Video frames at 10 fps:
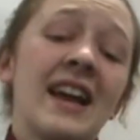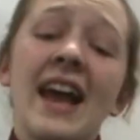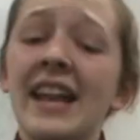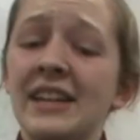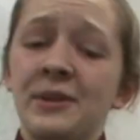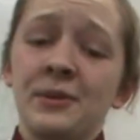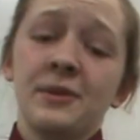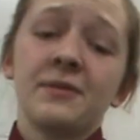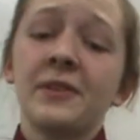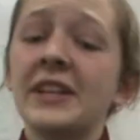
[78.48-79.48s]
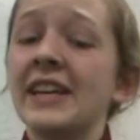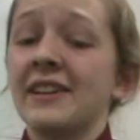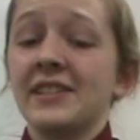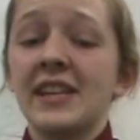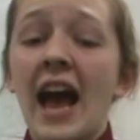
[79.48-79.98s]
Anywho, for
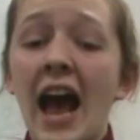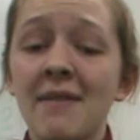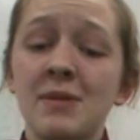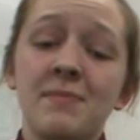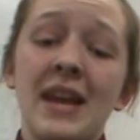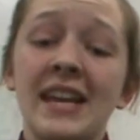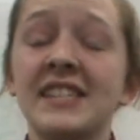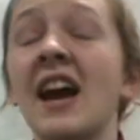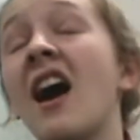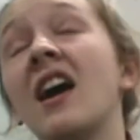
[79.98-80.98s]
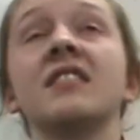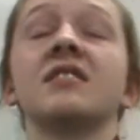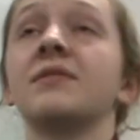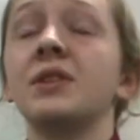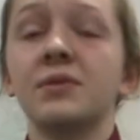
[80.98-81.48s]
years, I've been paying tons
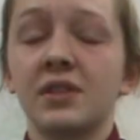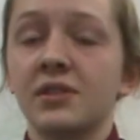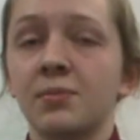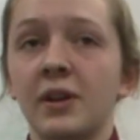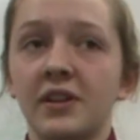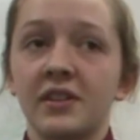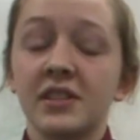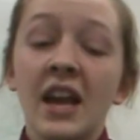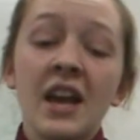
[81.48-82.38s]
of useless workers